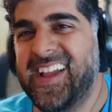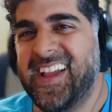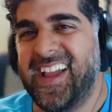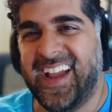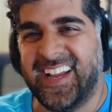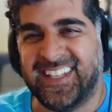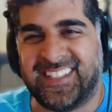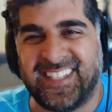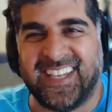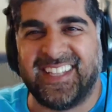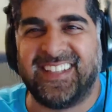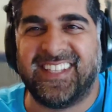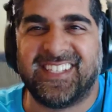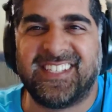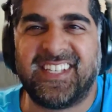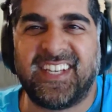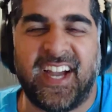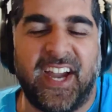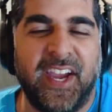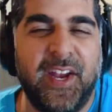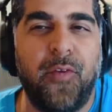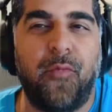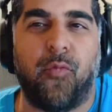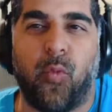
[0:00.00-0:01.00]
It's like this
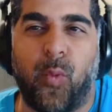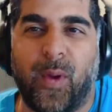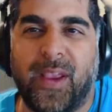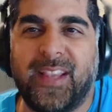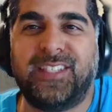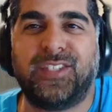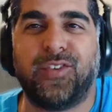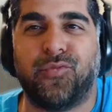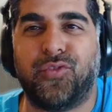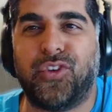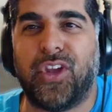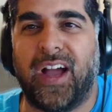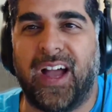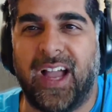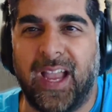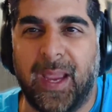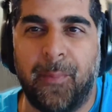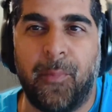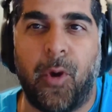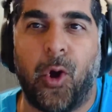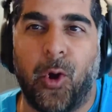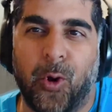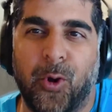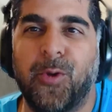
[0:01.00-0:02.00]
kind of waste of
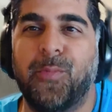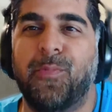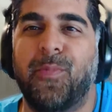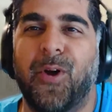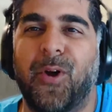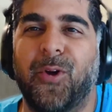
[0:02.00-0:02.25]
time hard